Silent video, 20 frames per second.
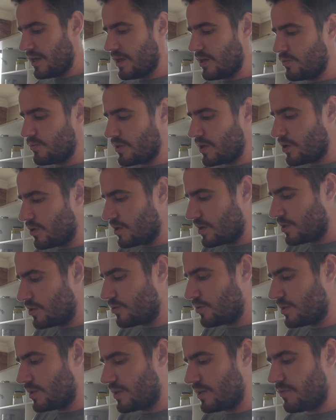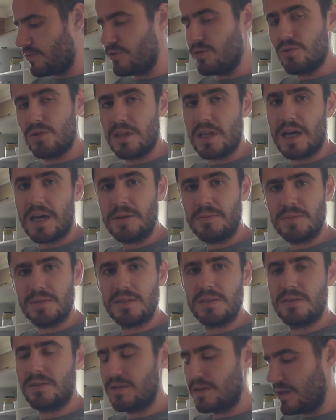And we're going to do it a few
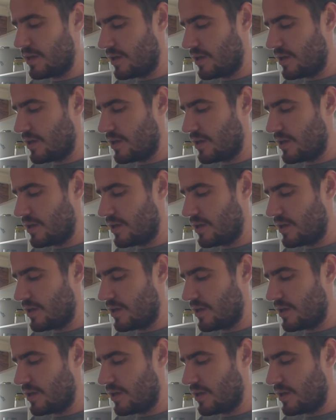times.